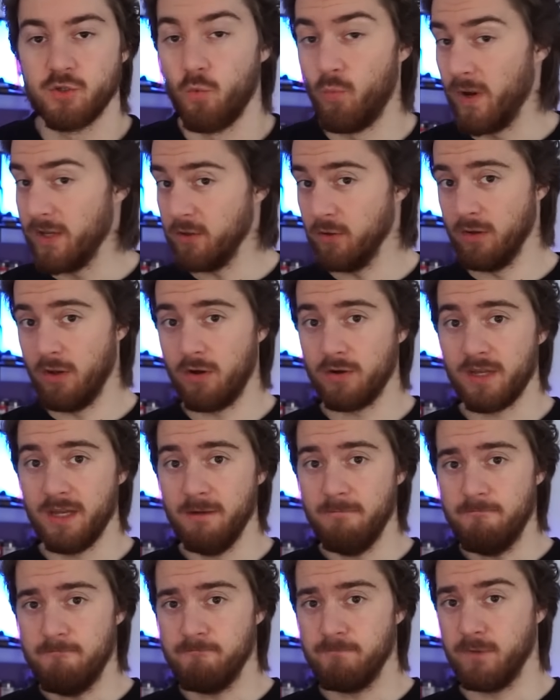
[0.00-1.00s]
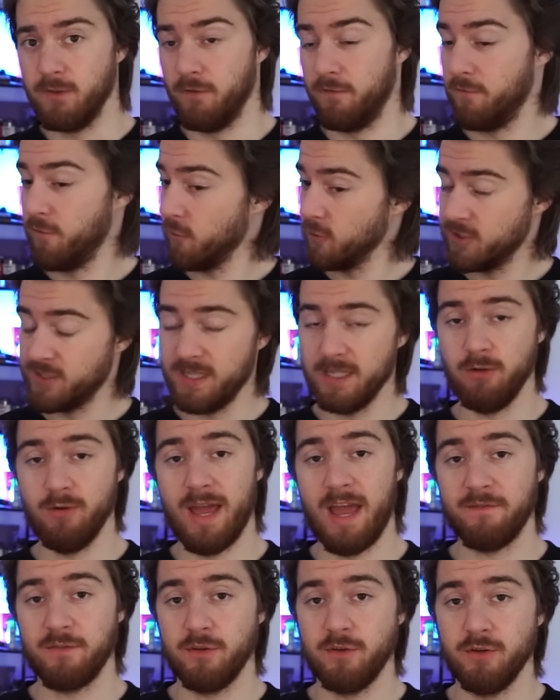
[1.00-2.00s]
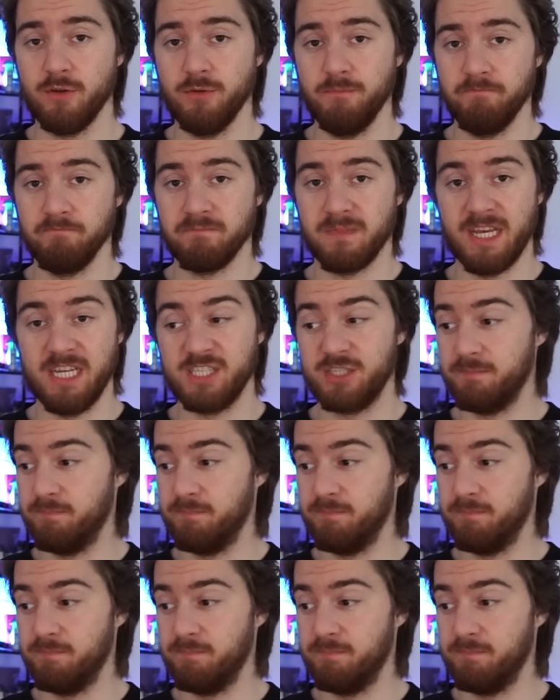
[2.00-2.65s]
when you log in, the first thing you have to do is